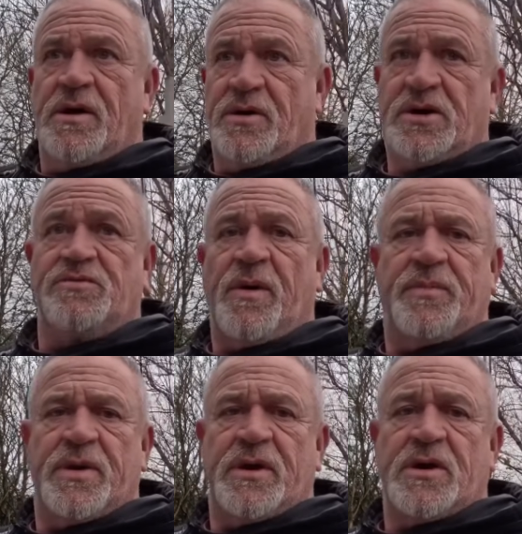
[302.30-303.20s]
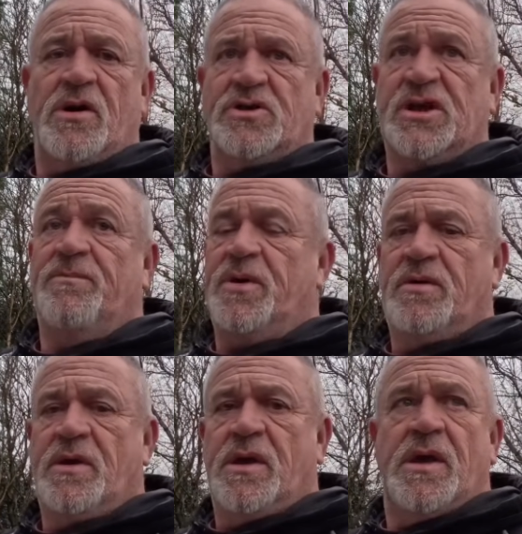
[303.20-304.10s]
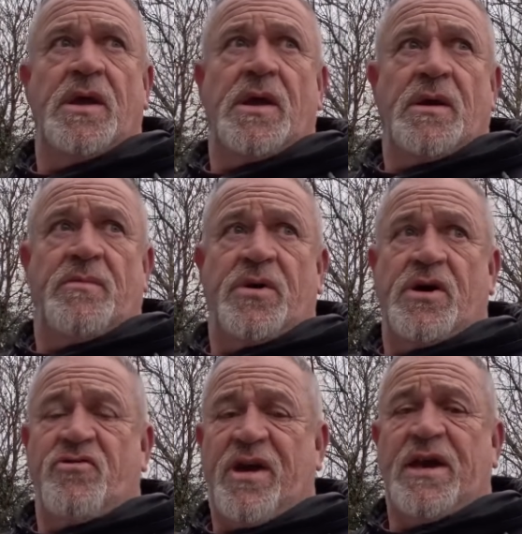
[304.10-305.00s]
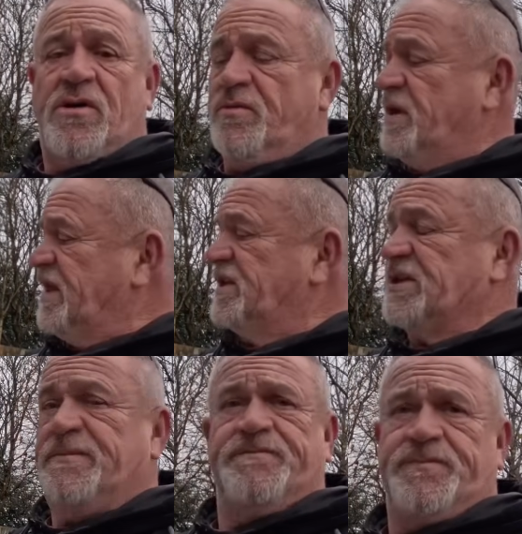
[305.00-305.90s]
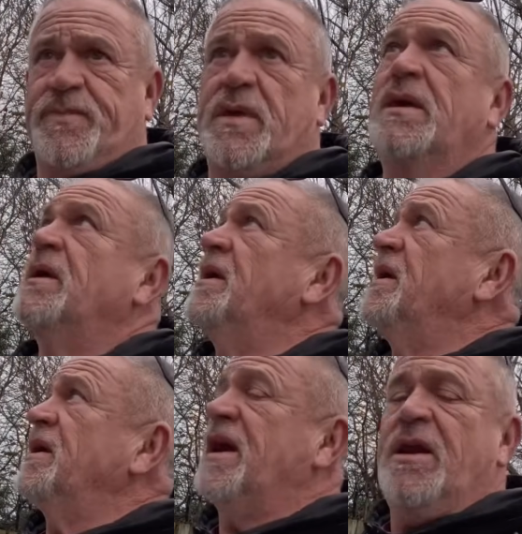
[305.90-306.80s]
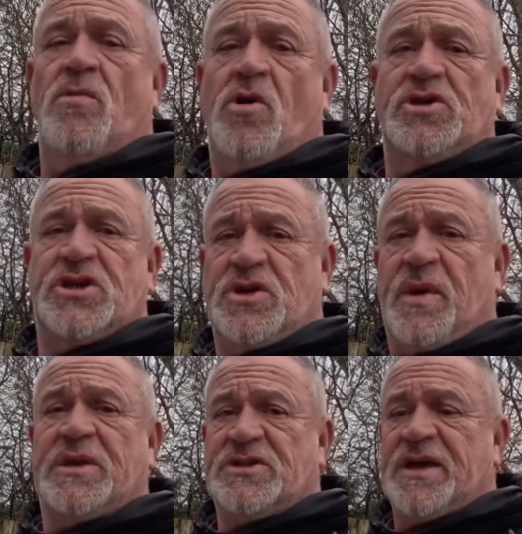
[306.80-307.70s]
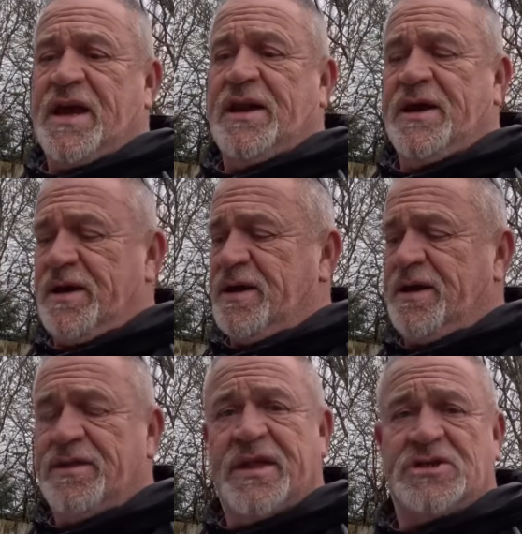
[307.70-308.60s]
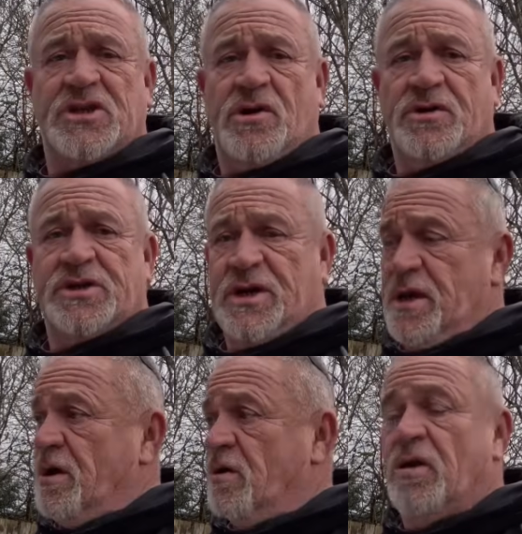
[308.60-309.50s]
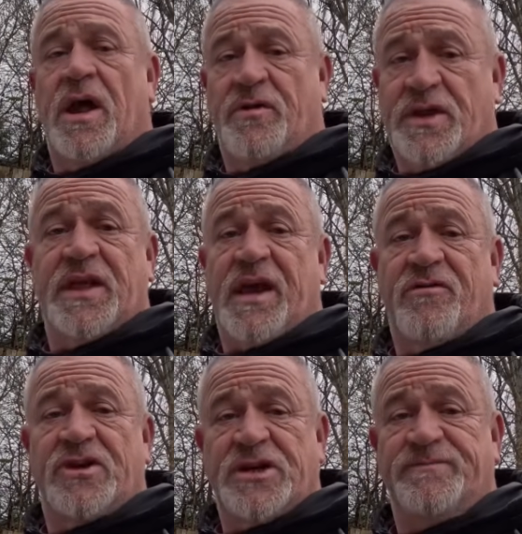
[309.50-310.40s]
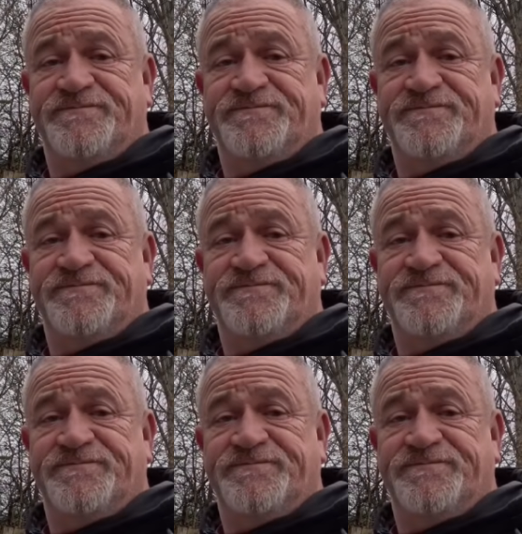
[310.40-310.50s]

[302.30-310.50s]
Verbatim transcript: I use proper car shampoo, but I'll crack on with this, get it washed as quick as I can, and then start unloading the garage.